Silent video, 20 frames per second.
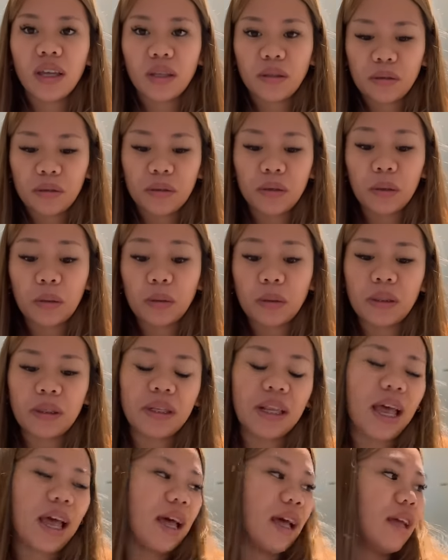It's so
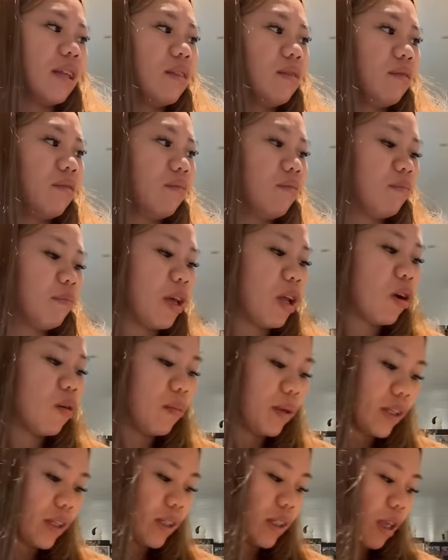sad. Pero
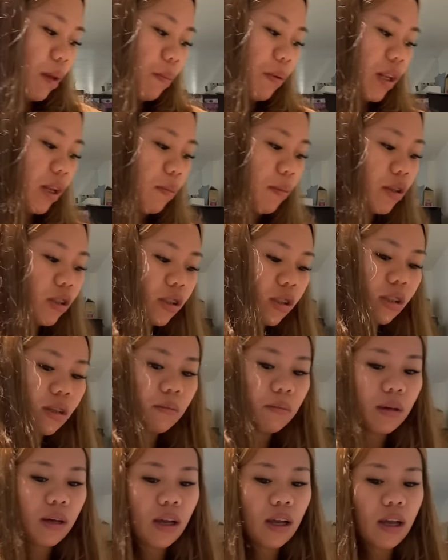mag-stay pa naman siya ng
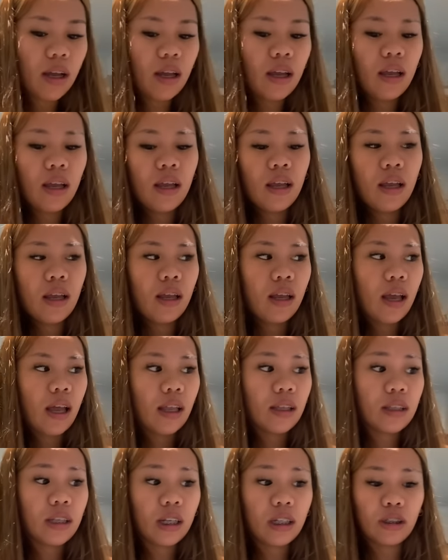mga
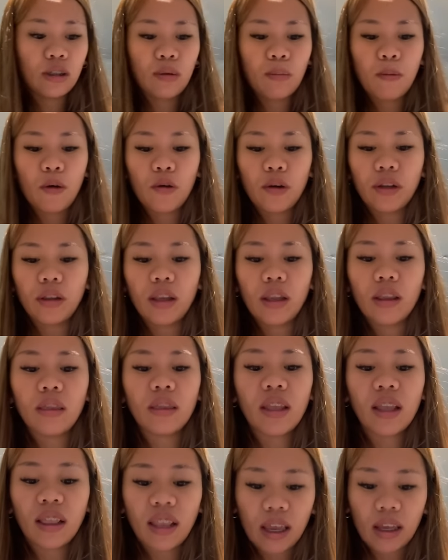until tomorrow and then
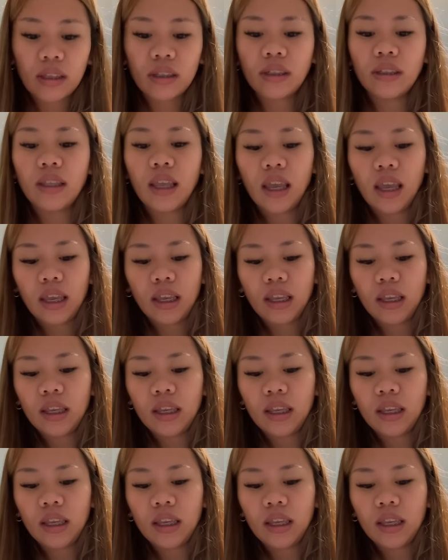the next day.